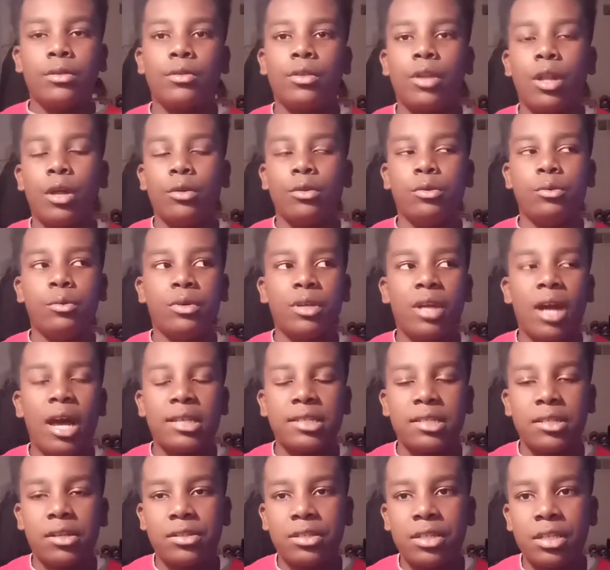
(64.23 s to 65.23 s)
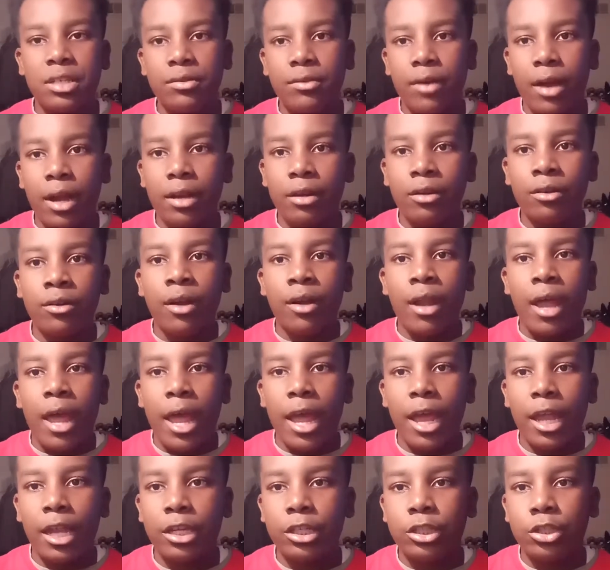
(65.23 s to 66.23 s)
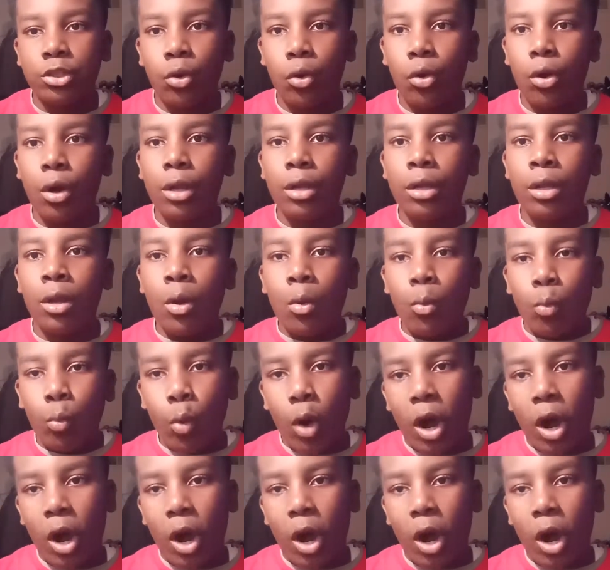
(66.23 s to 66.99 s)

So now you guys, I'll see you later, and enjoy